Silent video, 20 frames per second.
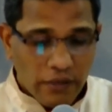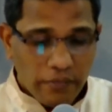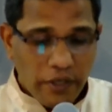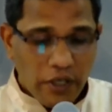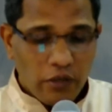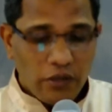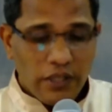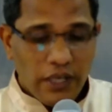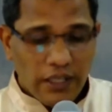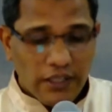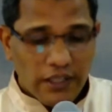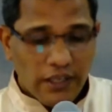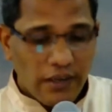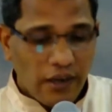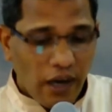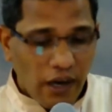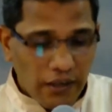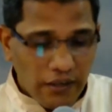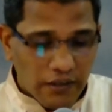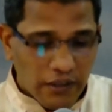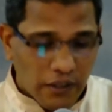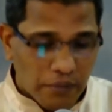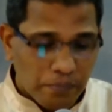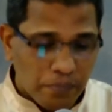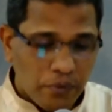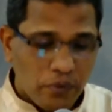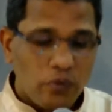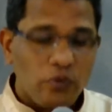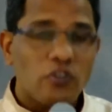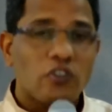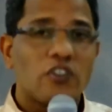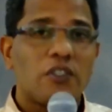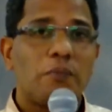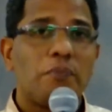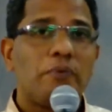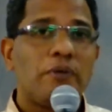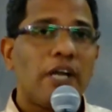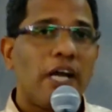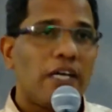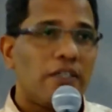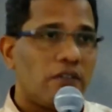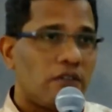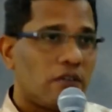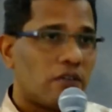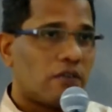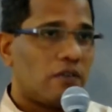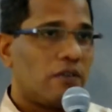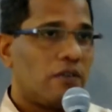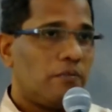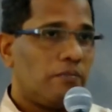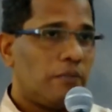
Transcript: we know that the gardener prunes the branches.